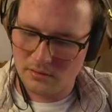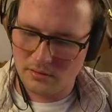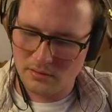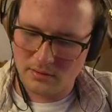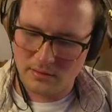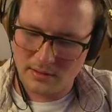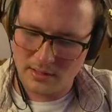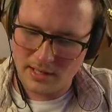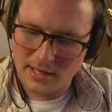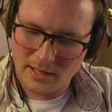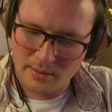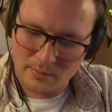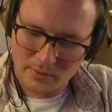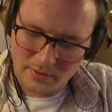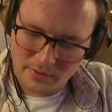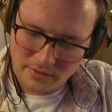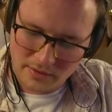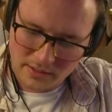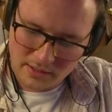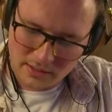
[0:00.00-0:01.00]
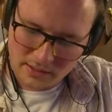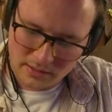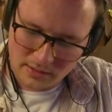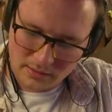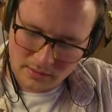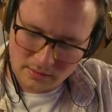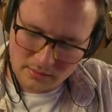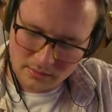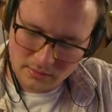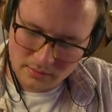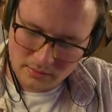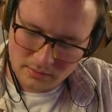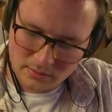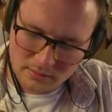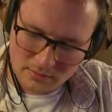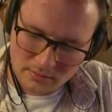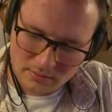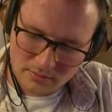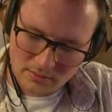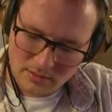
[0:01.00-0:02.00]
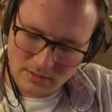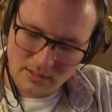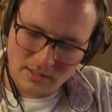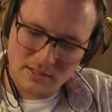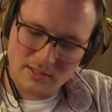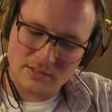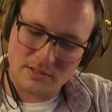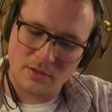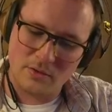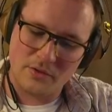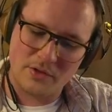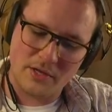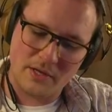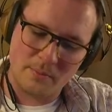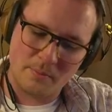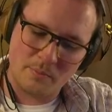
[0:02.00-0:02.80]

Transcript: Now we're thinking... So the